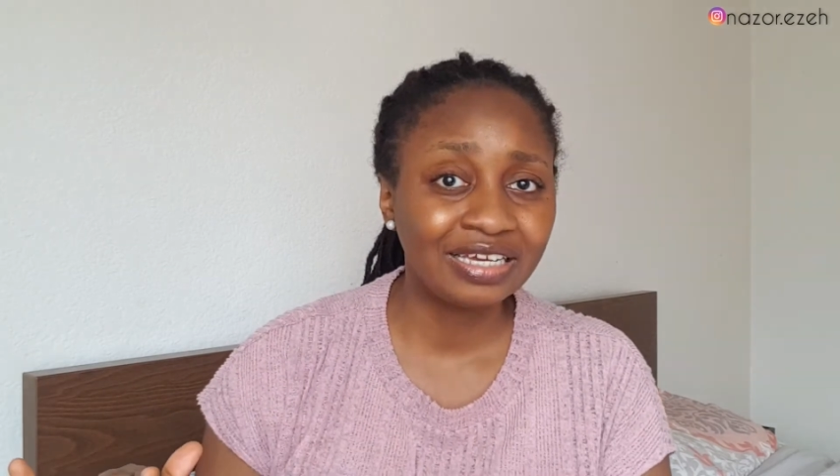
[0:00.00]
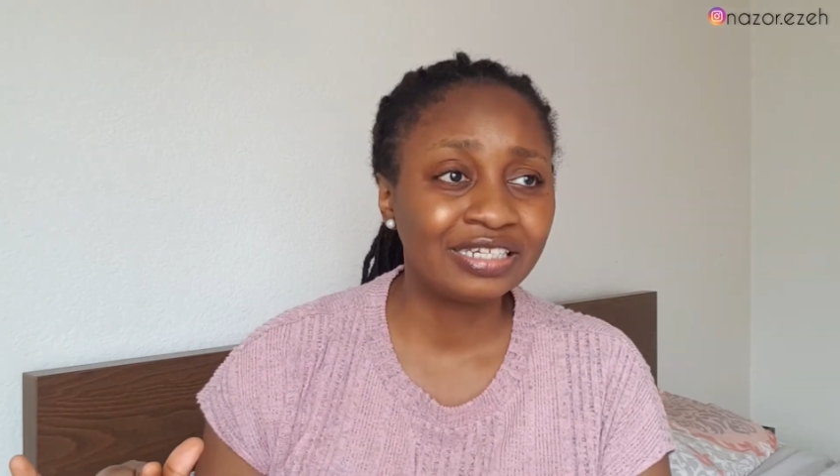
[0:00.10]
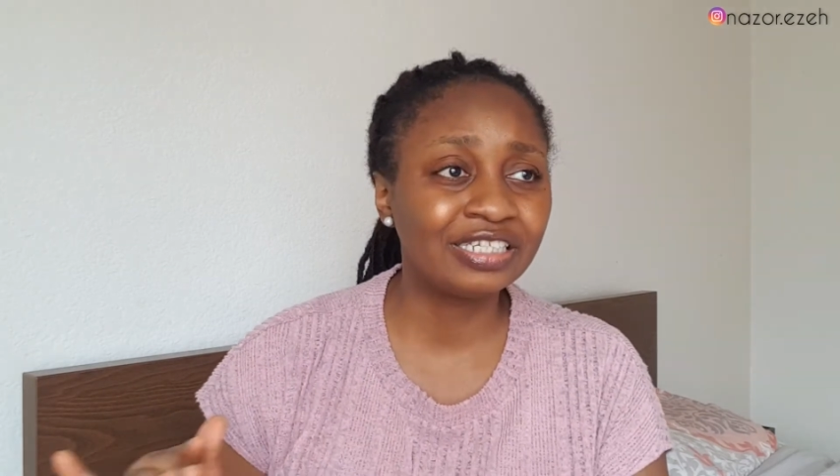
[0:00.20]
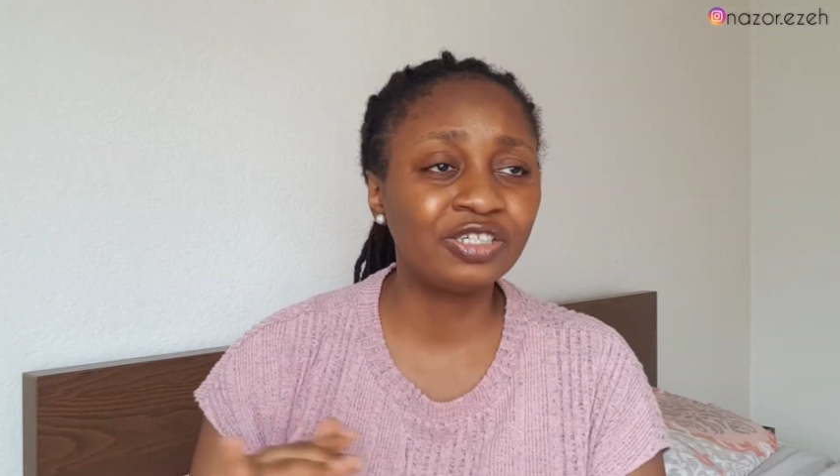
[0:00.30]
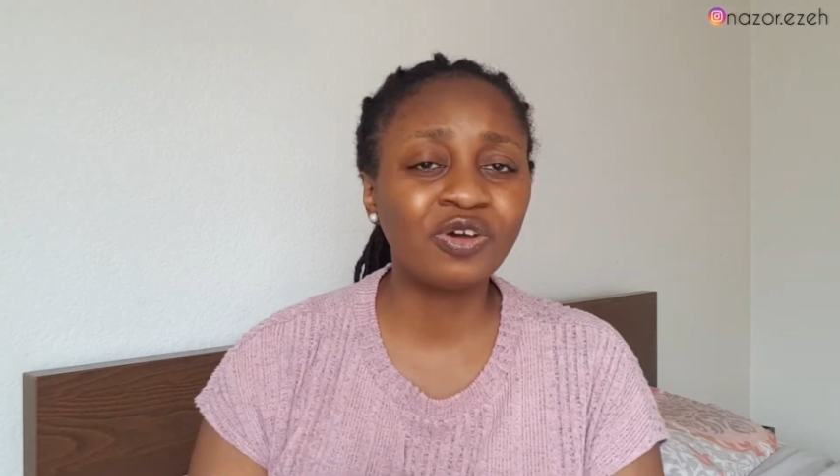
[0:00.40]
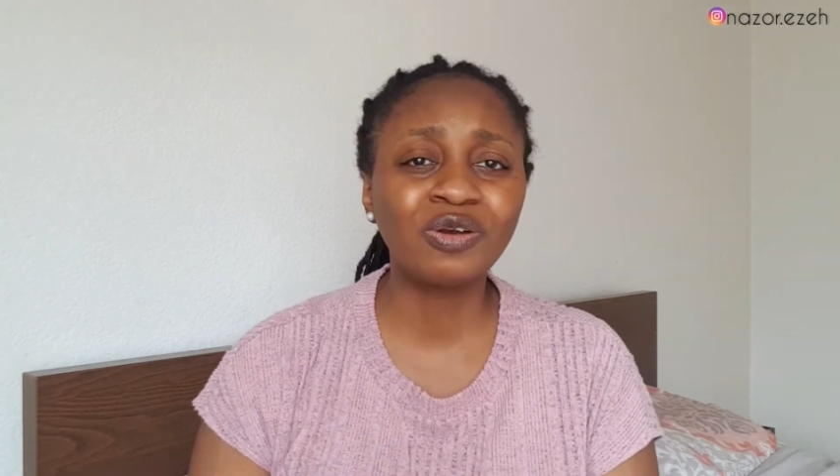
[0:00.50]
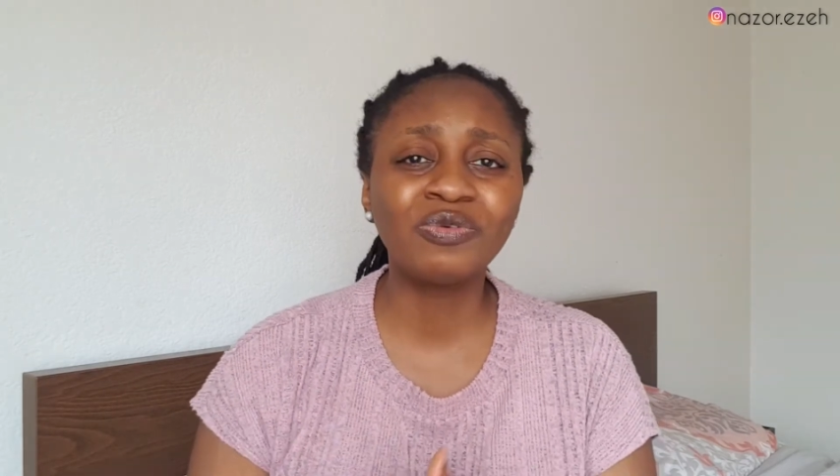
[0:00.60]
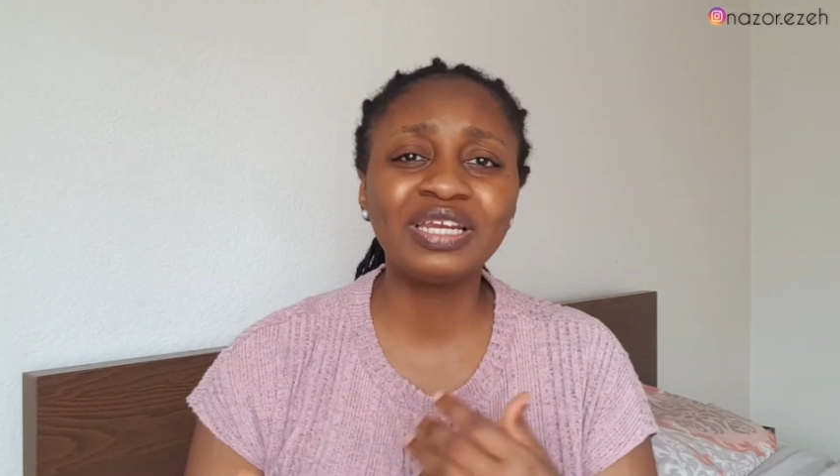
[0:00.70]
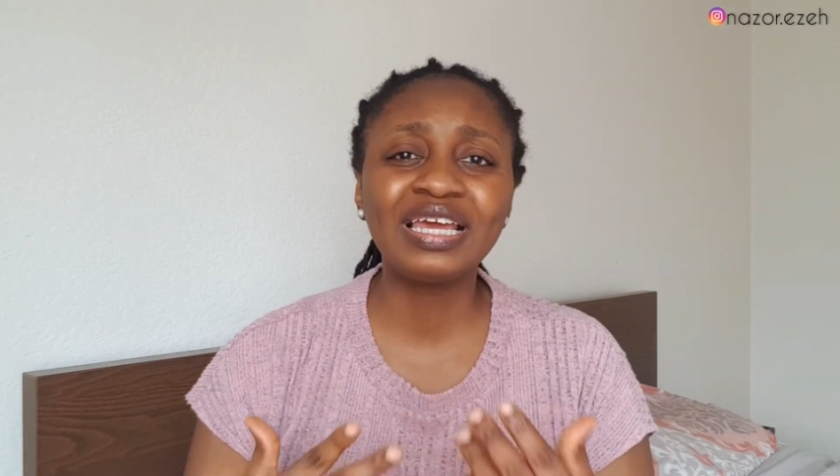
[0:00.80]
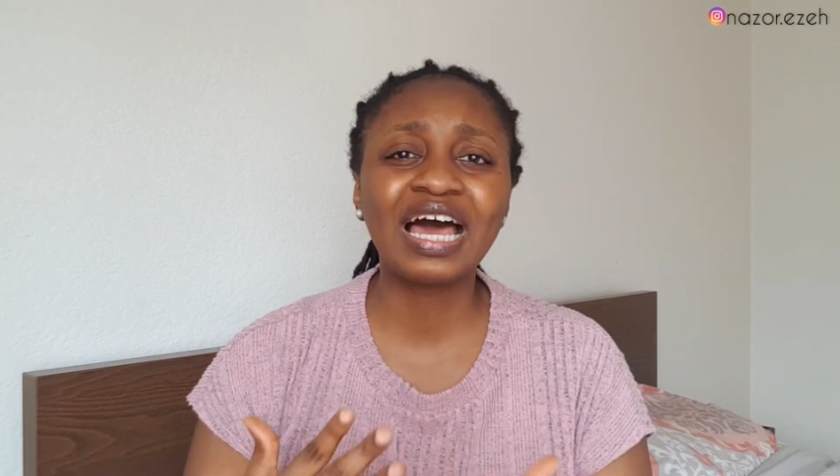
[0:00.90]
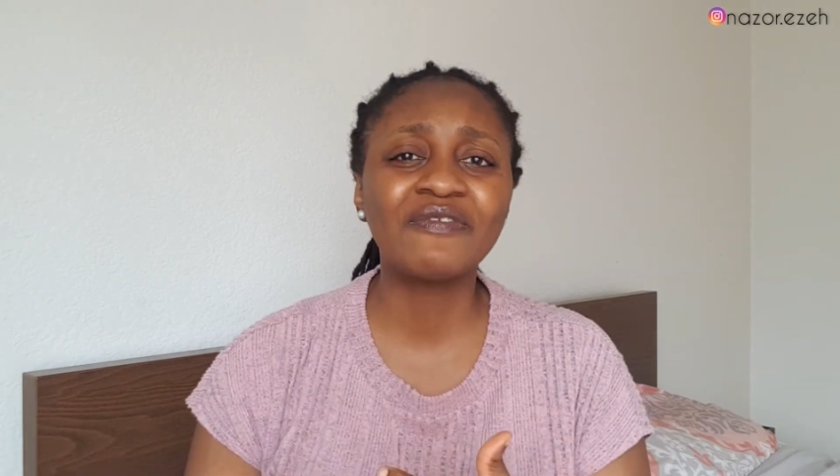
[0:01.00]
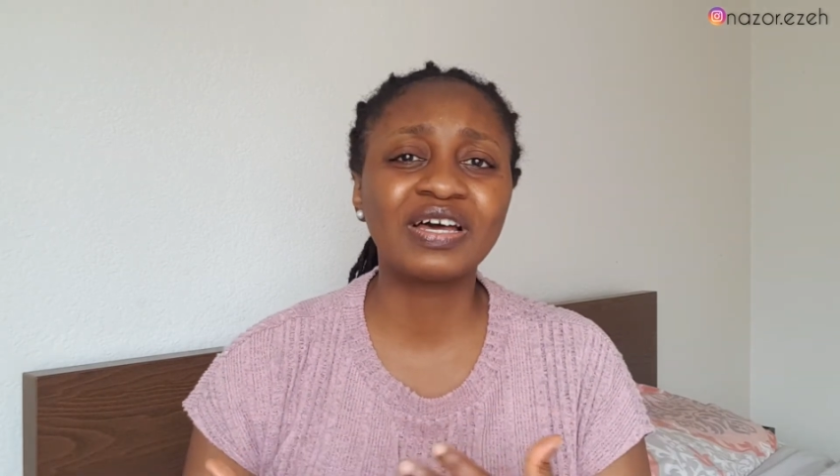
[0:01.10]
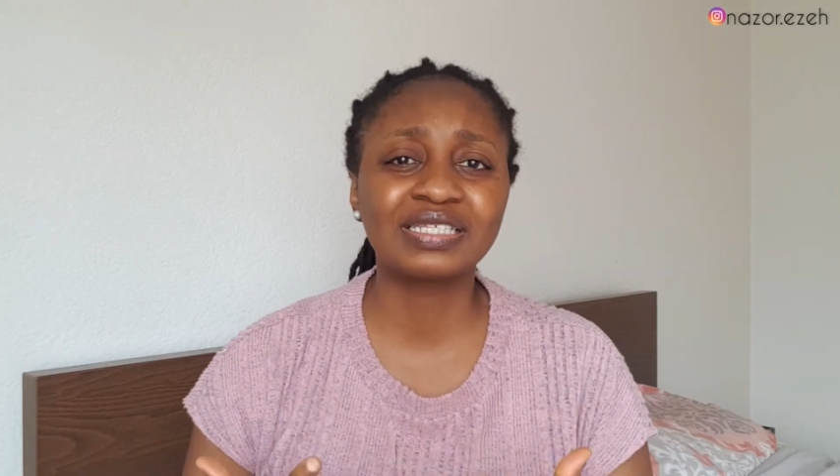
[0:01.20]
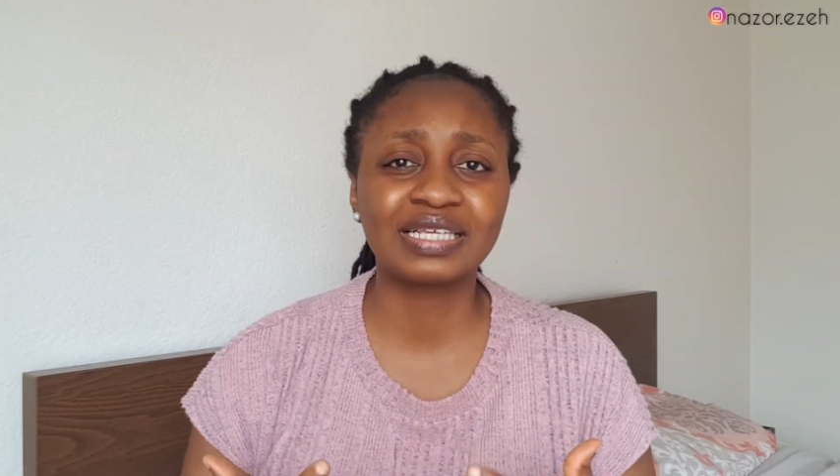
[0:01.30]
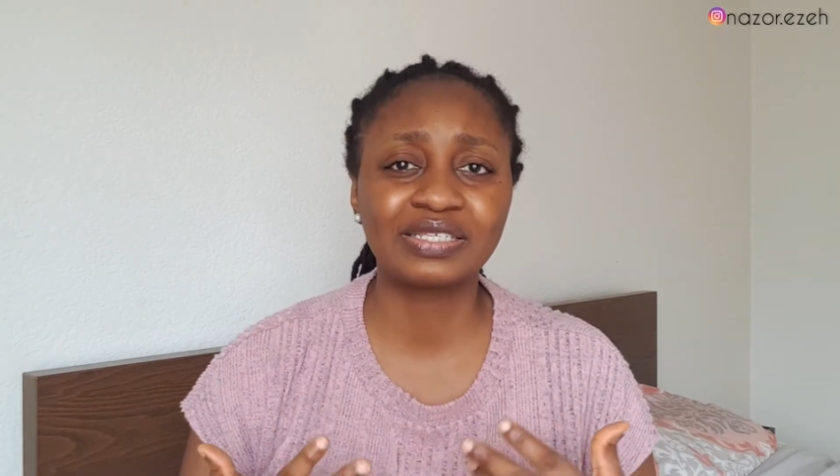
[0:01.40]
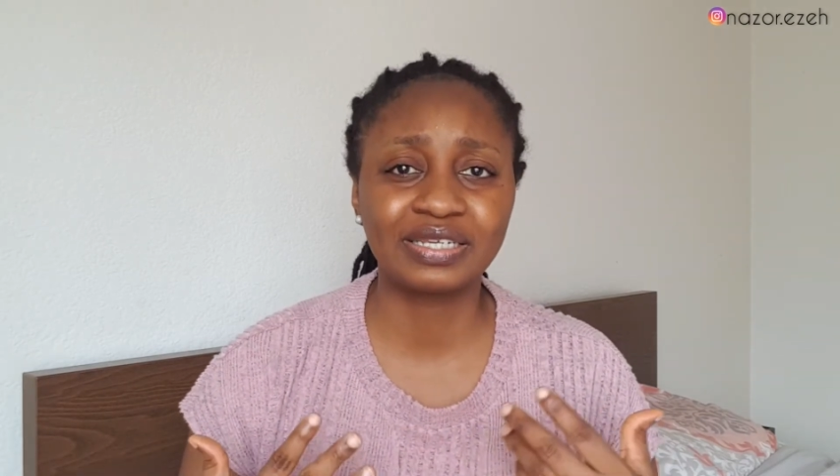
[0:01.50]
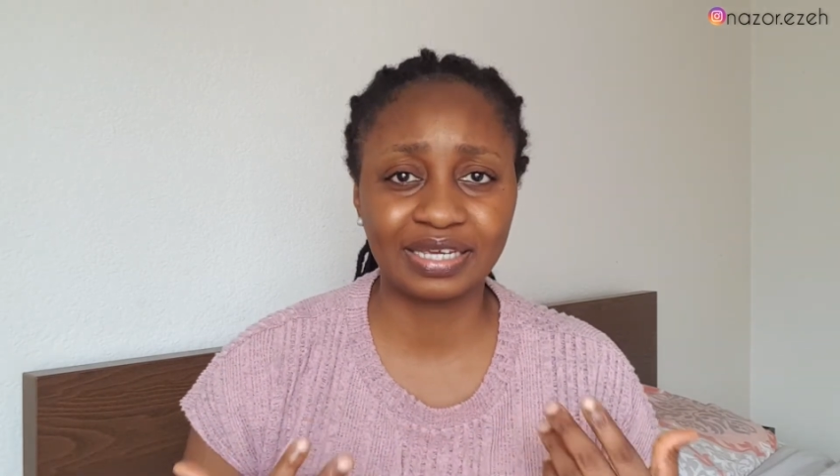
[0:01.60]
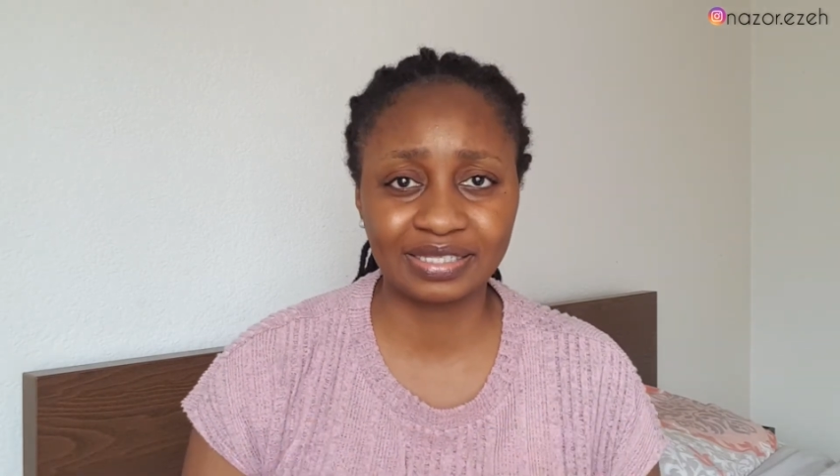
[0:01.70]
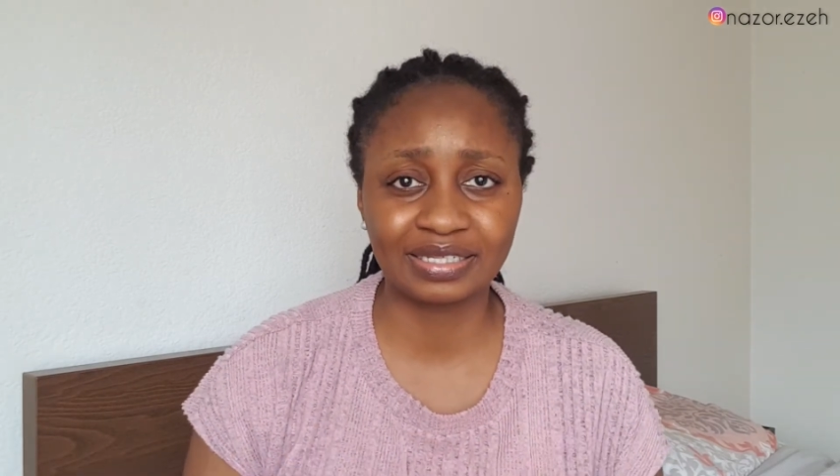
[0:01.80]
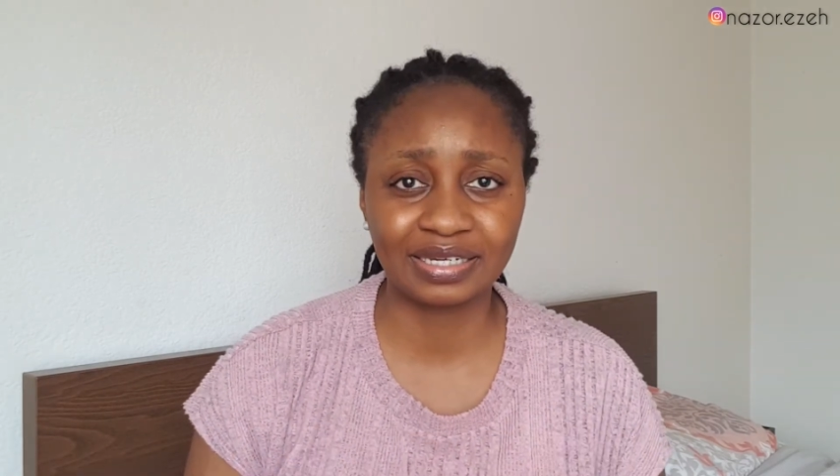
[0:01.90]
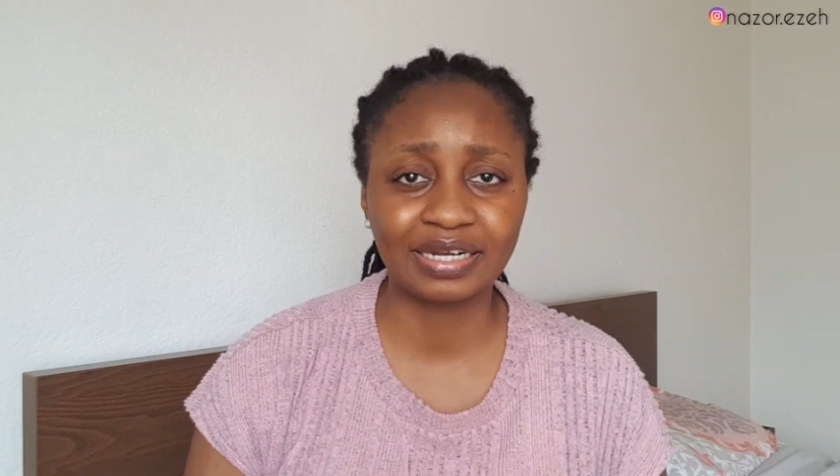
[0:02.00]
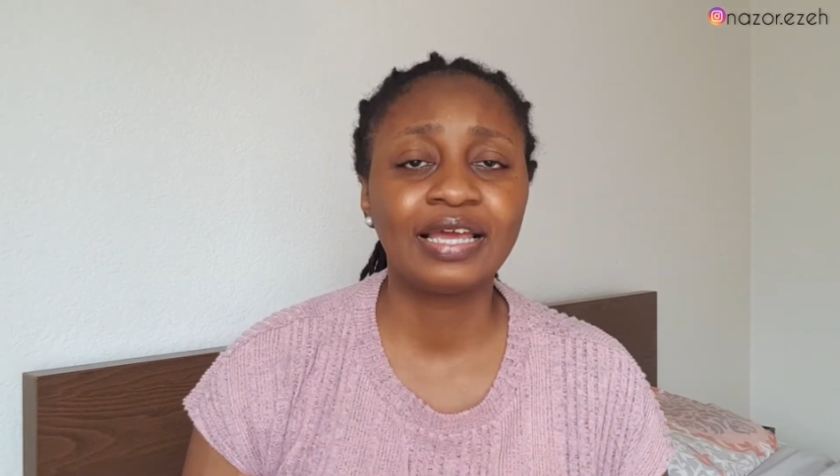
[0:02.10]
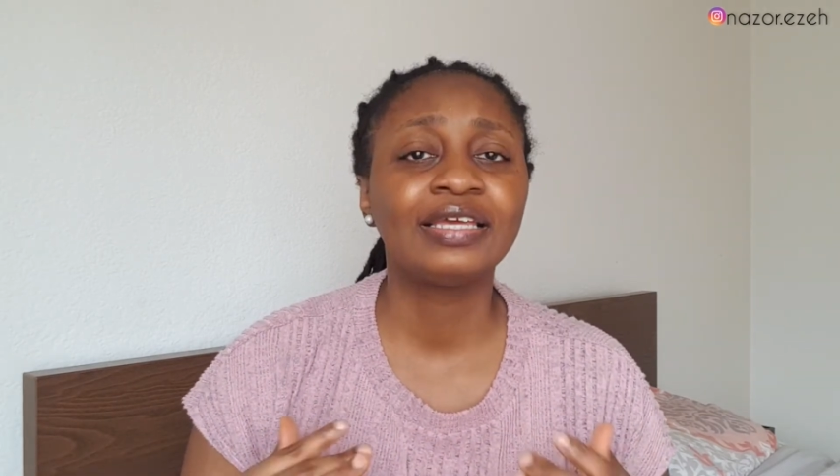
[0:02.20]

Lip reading: did not really have access to the internet.